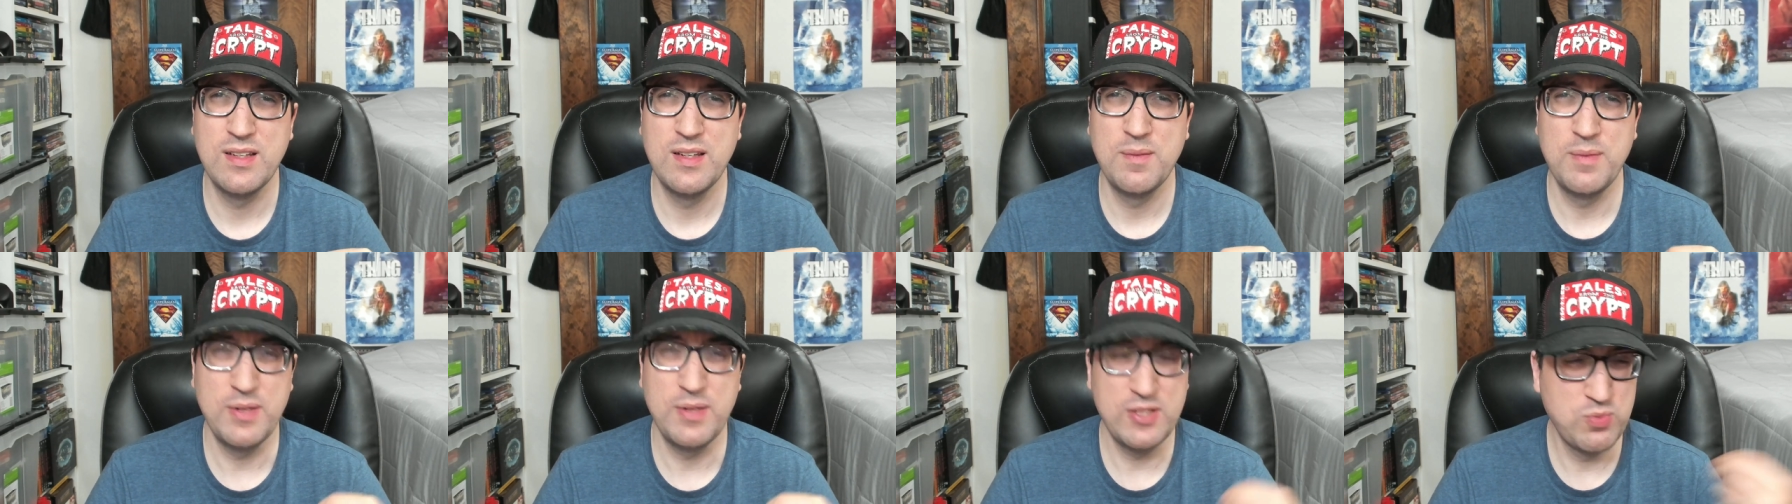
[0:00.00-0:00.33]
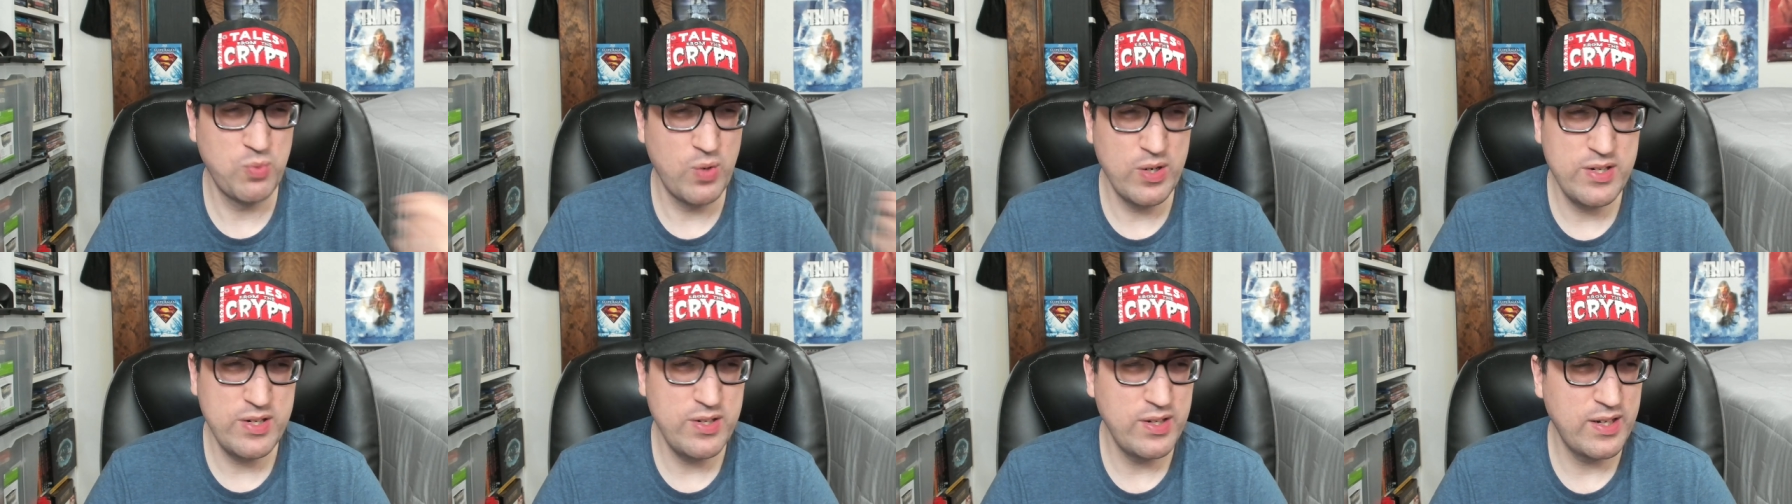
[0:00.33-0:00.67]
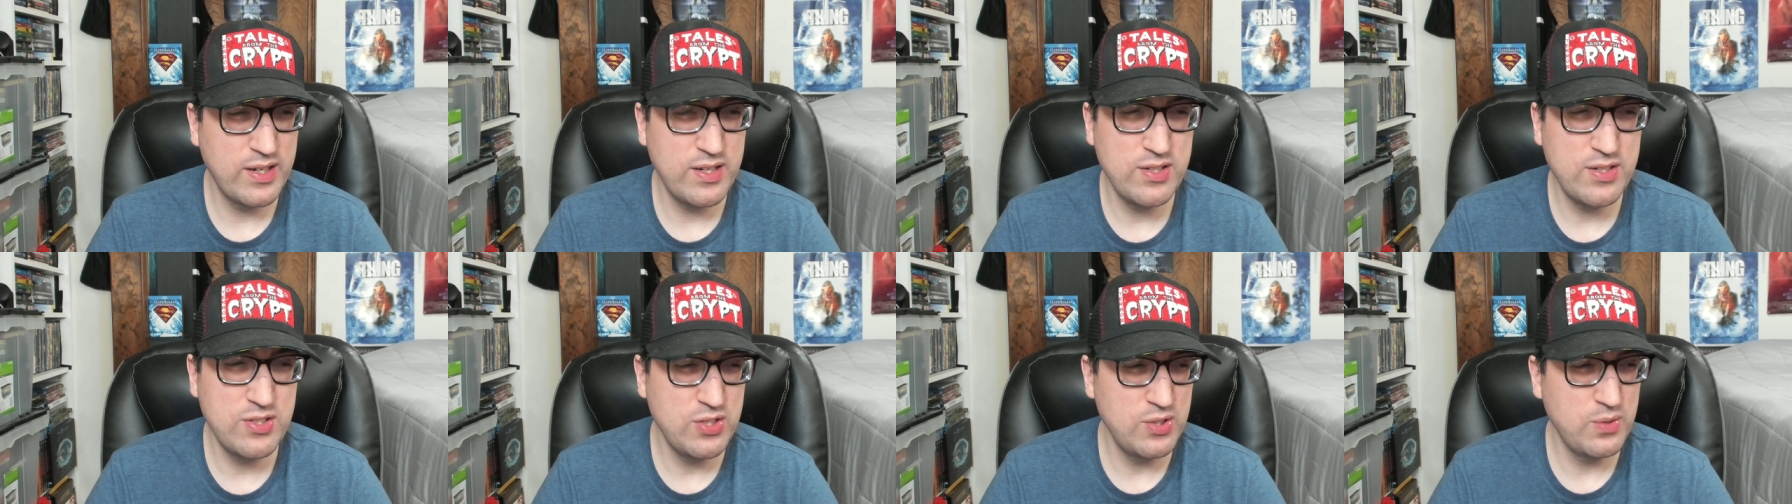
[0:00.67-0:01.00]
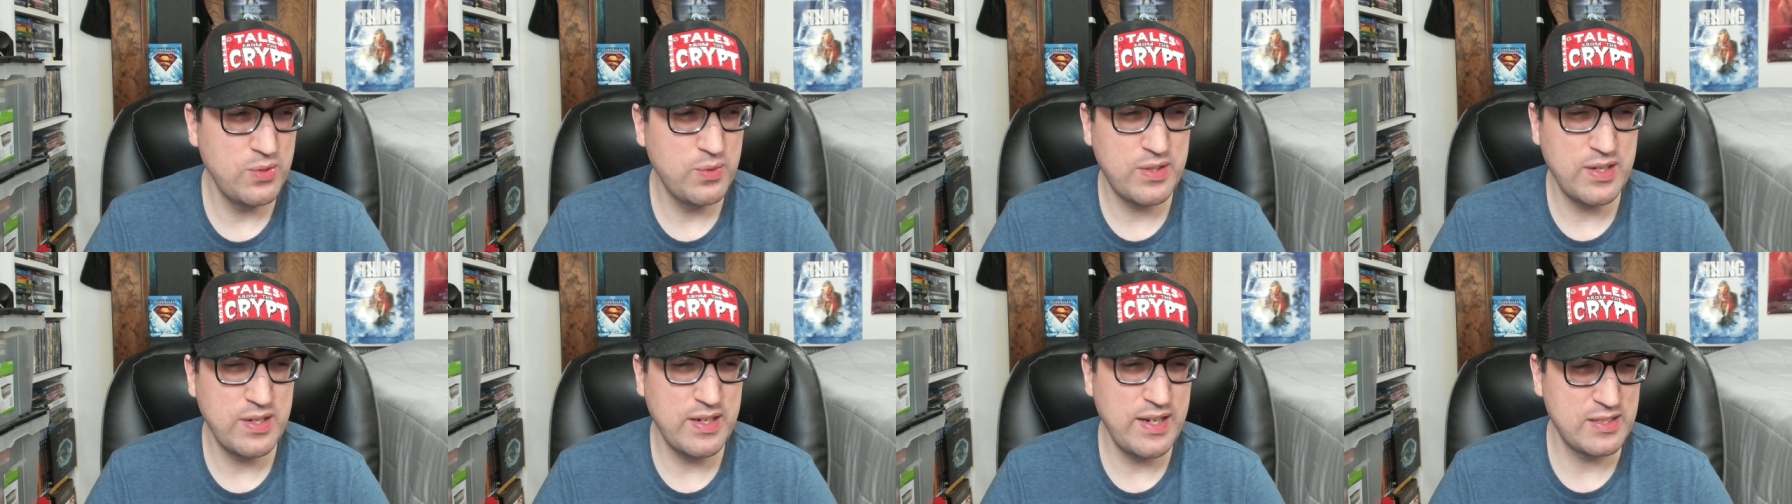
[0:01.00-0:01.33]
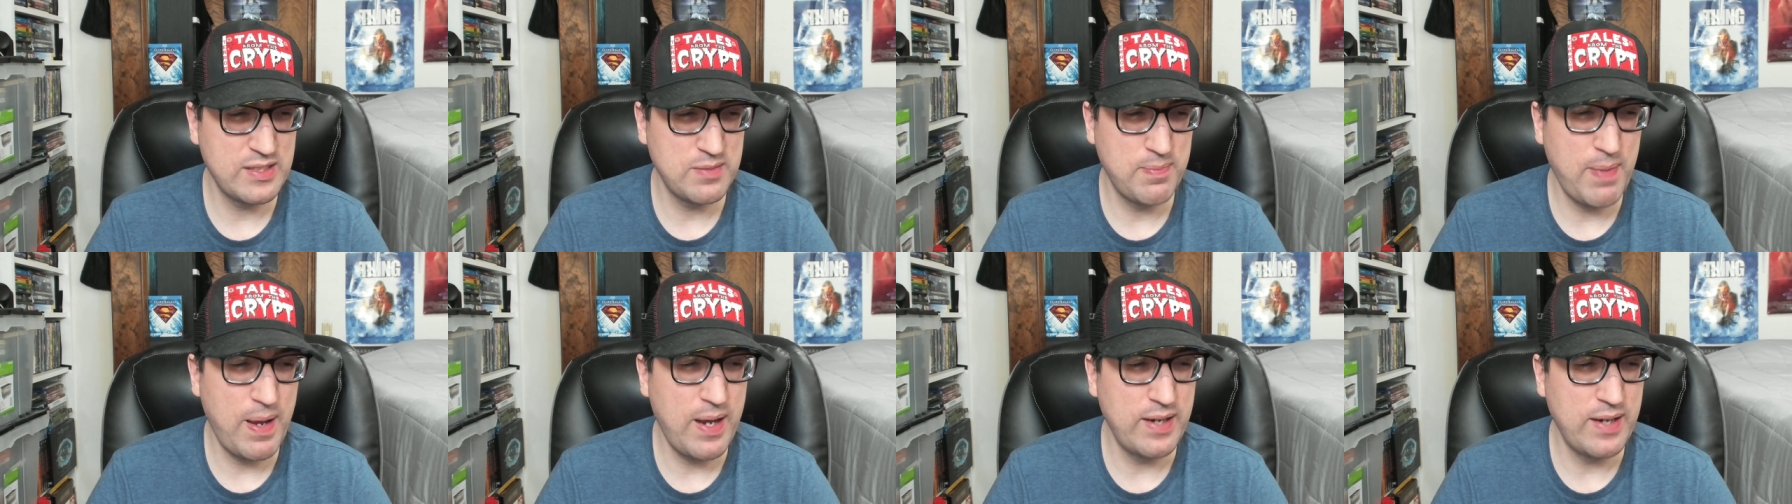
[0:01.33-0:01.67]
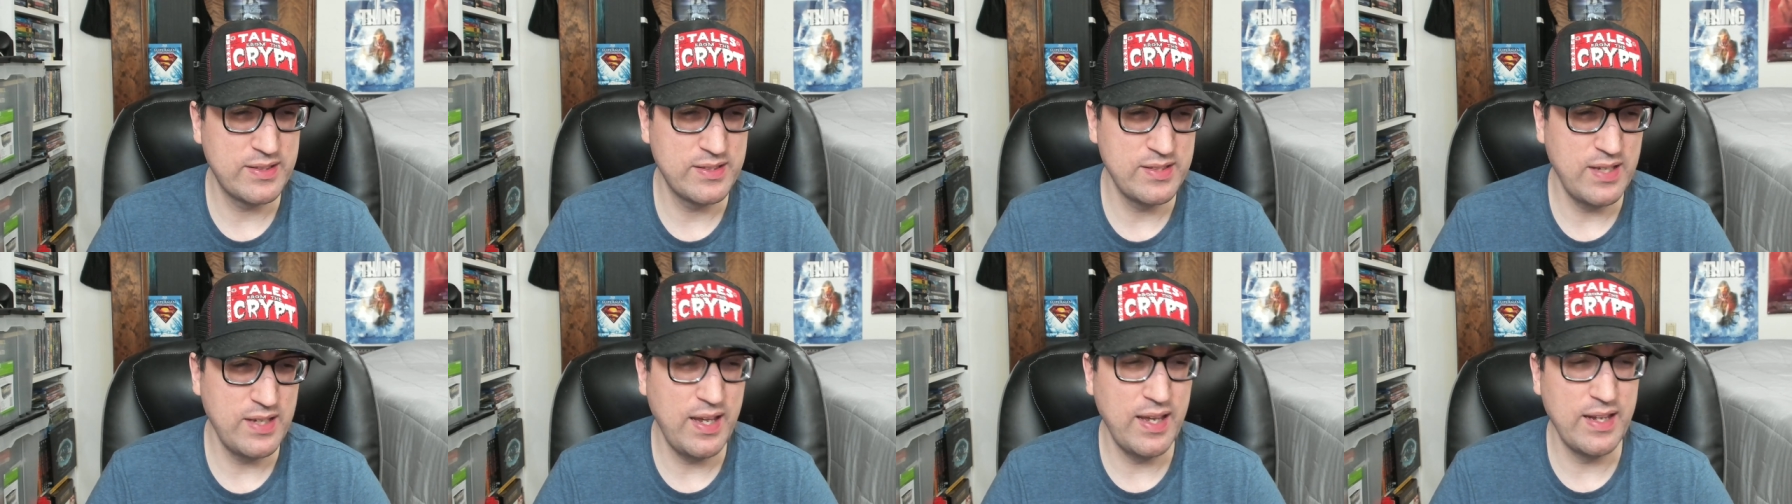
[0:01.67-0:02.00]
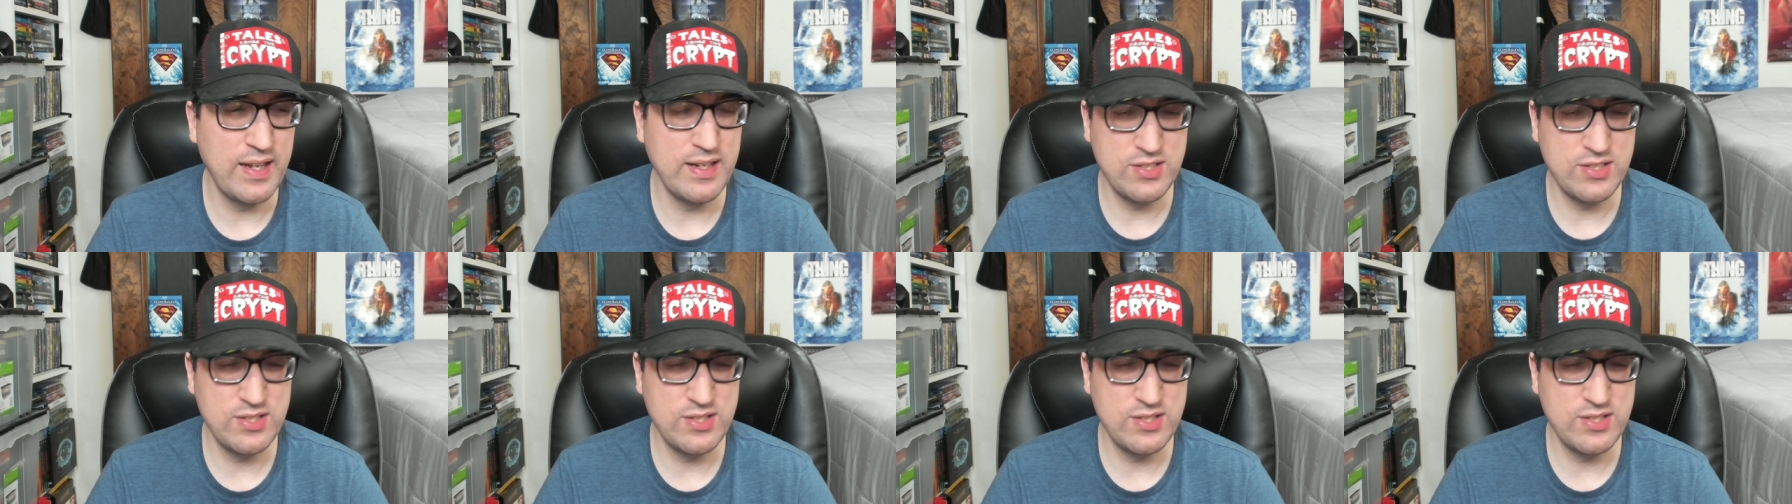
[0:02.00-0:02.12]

Because what are you going to do with the next box set?